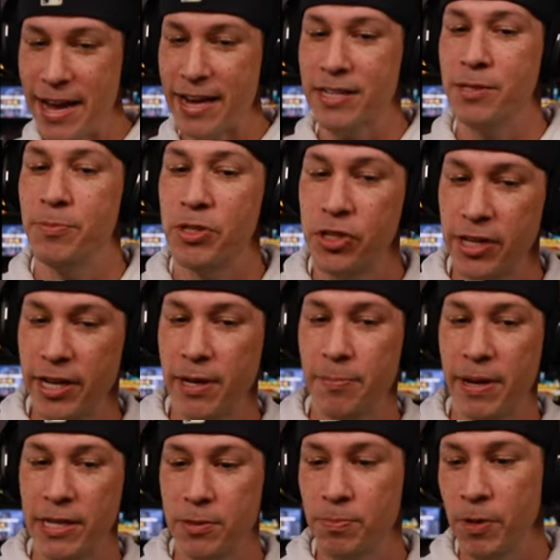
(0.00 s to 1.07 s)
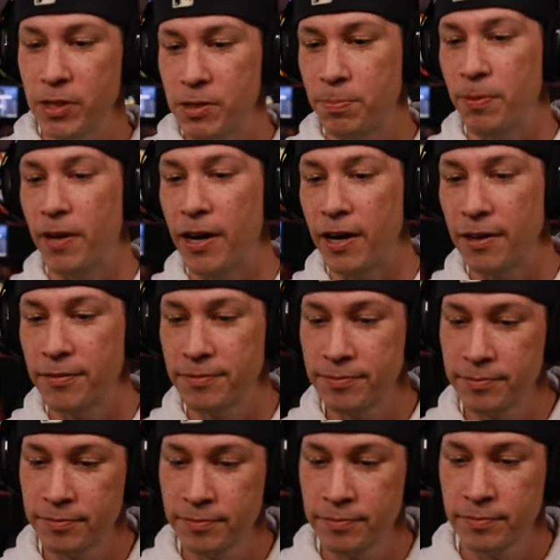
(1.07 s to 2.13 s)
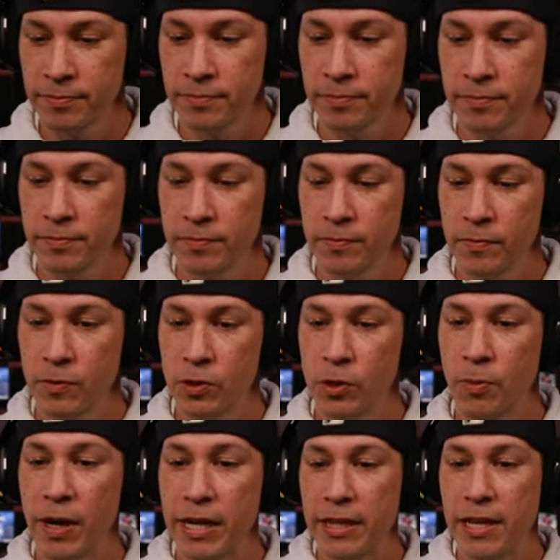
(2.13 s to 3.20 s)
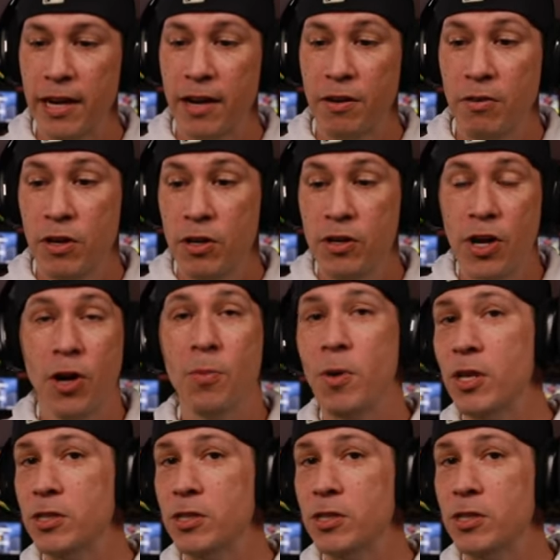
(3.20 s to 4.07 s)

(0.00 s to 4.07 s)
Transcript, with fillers: X machete based multiplier. So right there, no